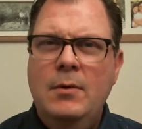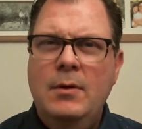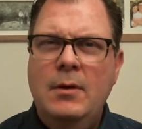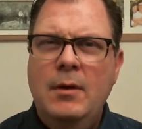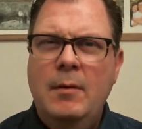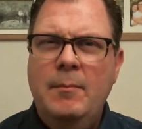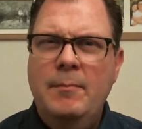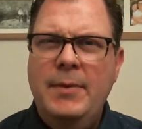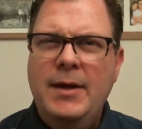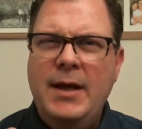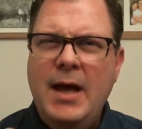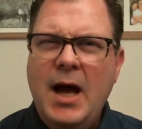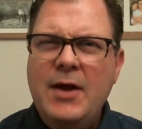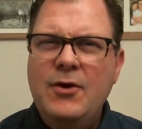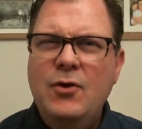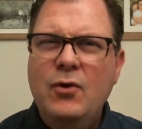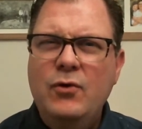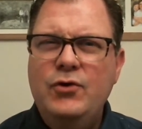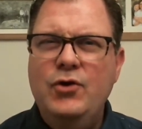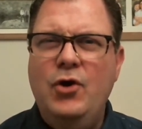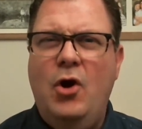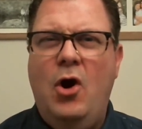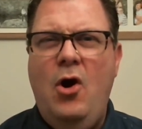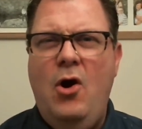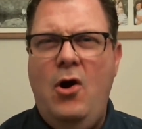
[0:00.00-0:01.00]
But God knows
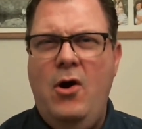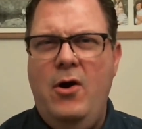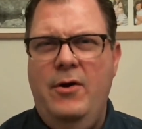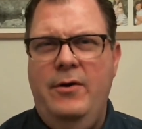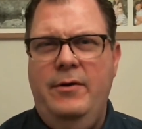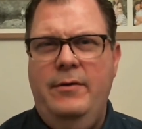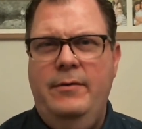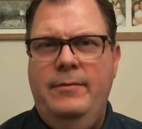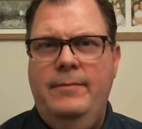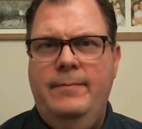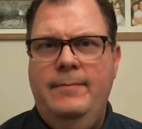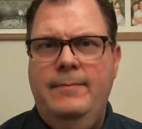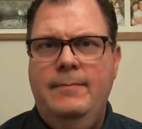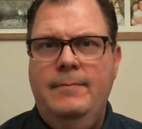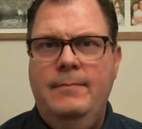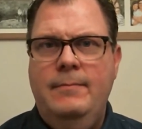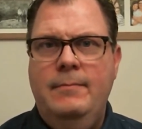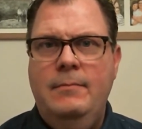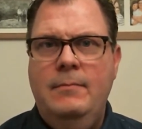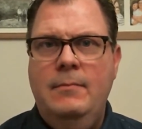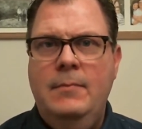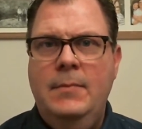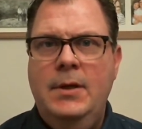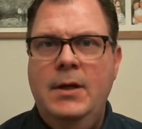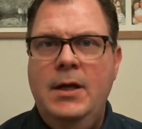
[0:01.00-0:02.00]
your heart.
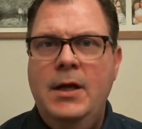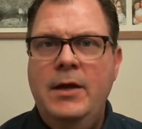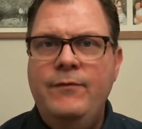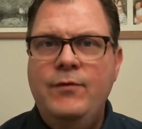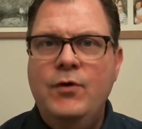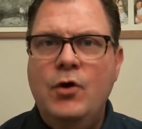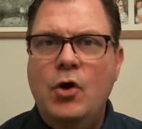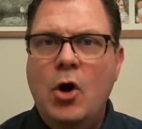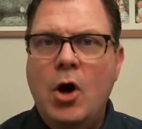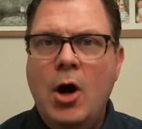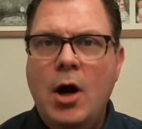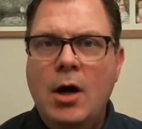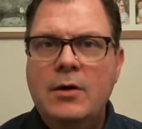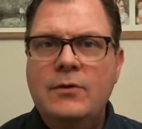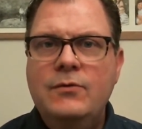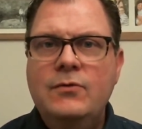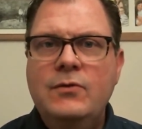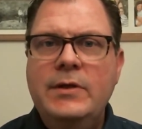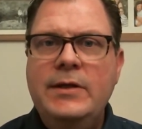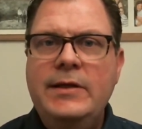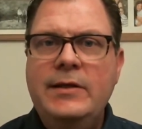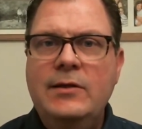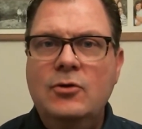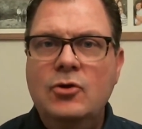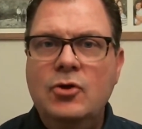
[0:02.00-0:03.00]
If you're
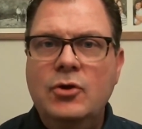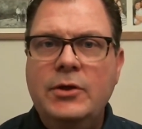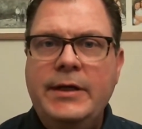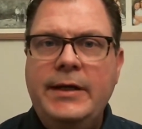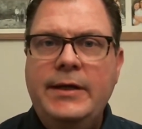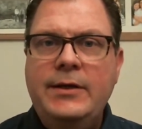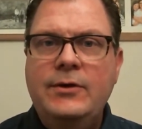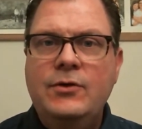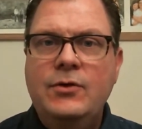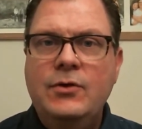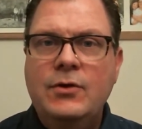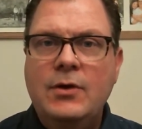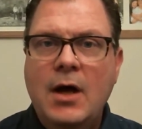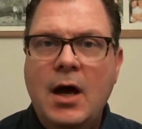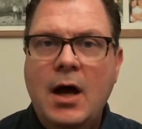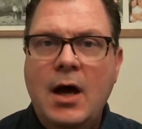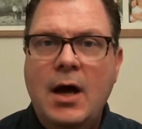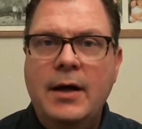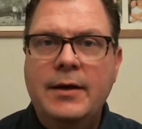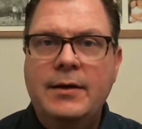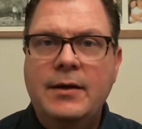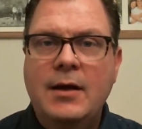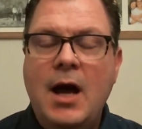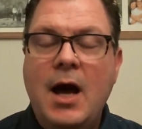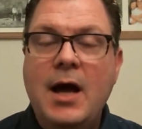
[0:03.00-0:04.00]
honestly looking to God,
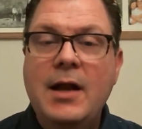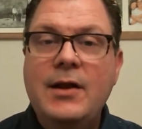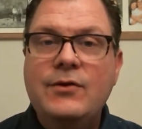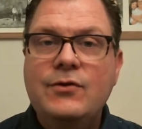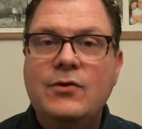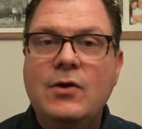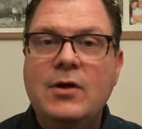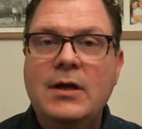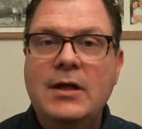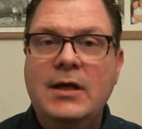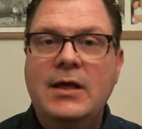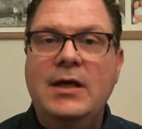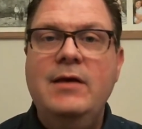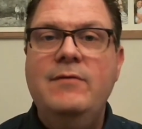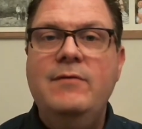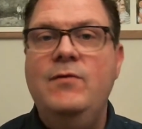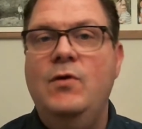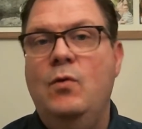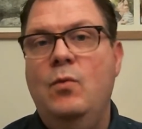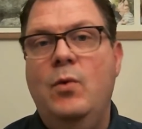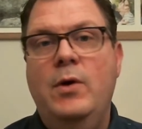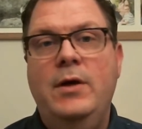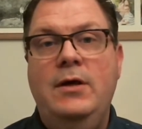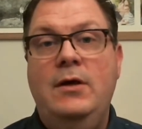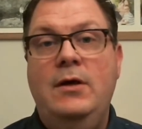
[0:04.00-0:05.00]
God is going to give you
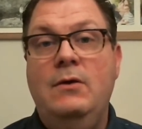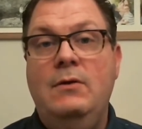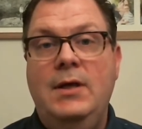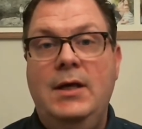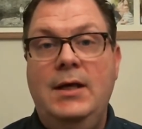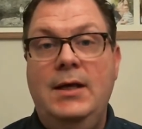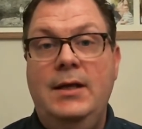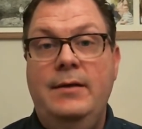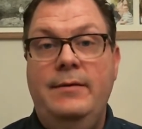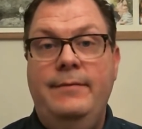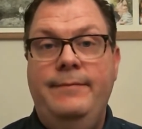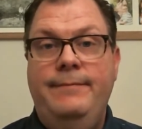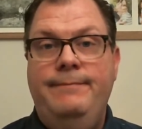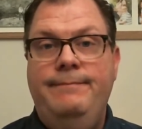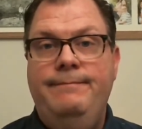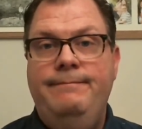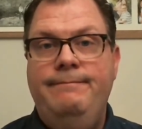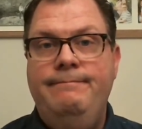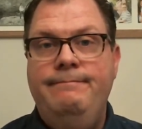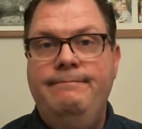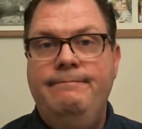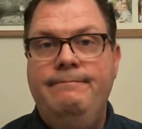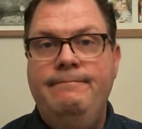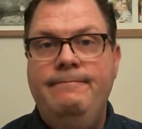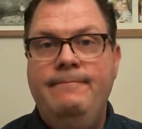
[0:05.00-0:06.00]
what you need.
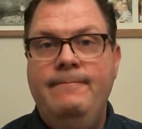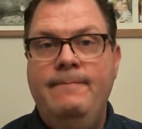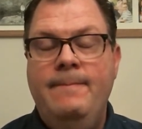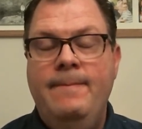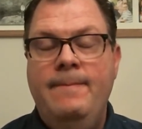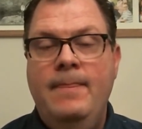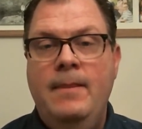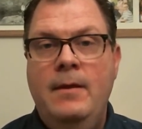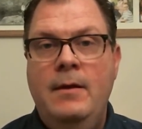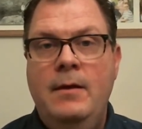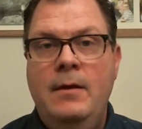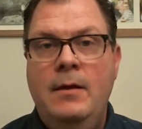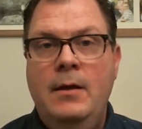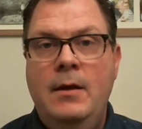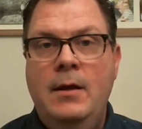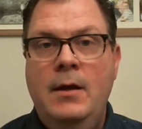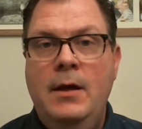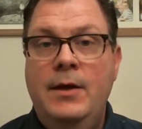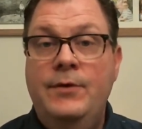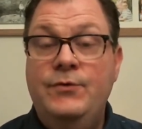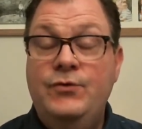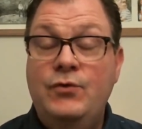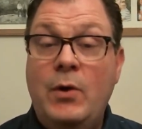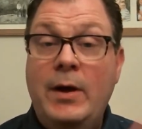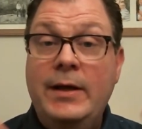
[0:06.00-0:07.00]

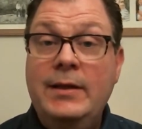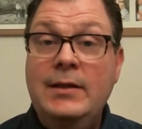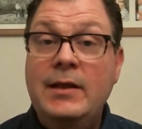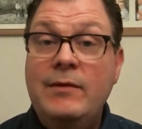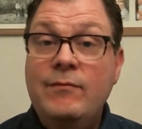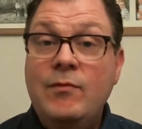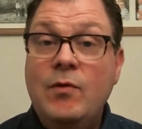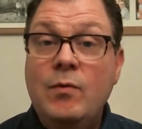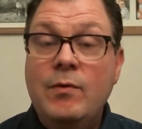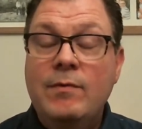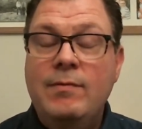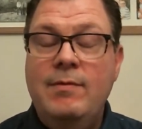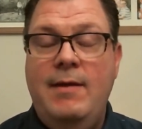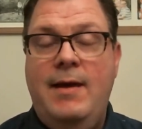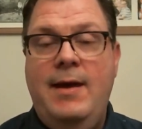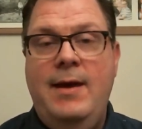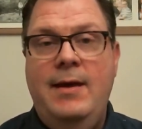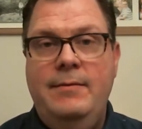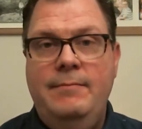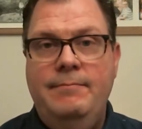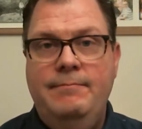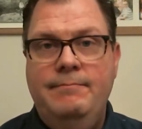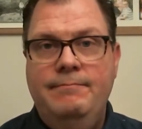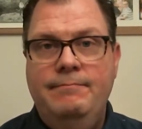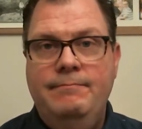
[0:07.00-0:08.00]
And so I leave you with that.
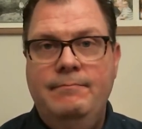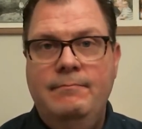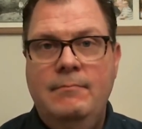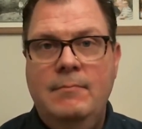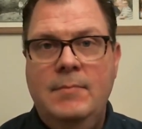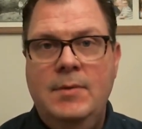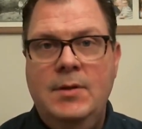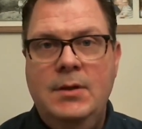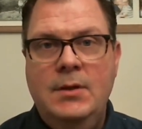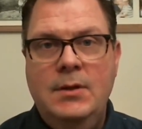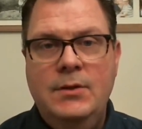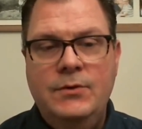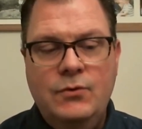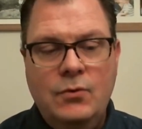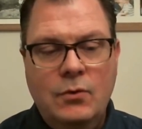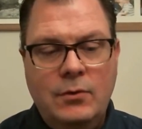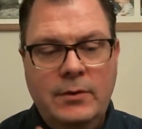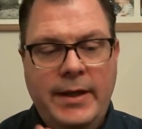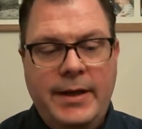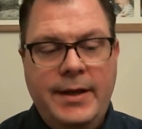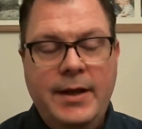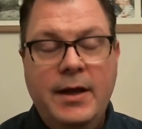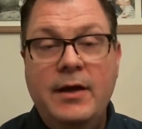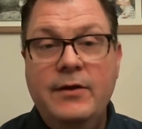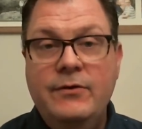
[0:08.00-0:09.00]
So
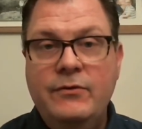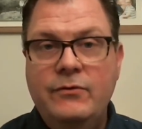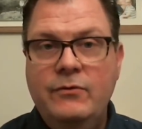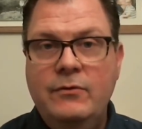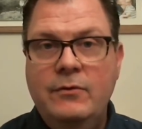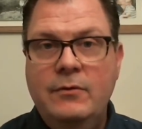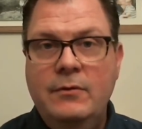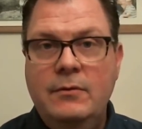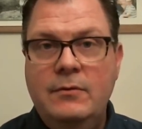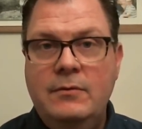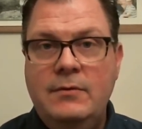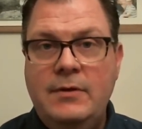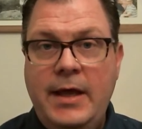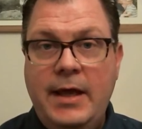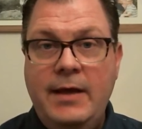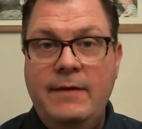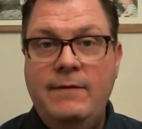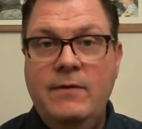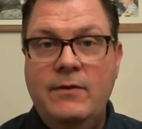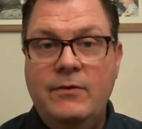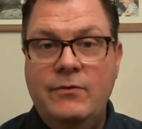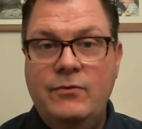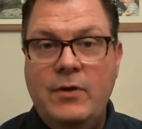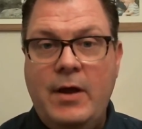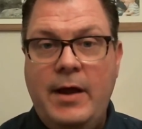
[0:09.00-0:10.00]
let us take
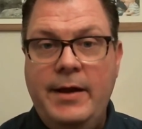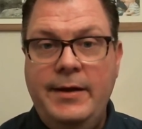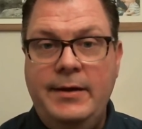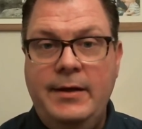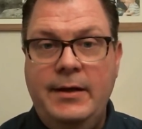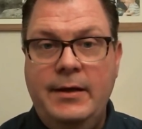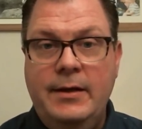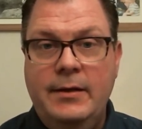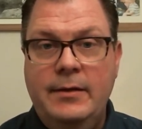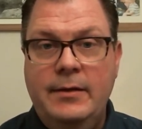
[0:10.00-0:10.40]
this idea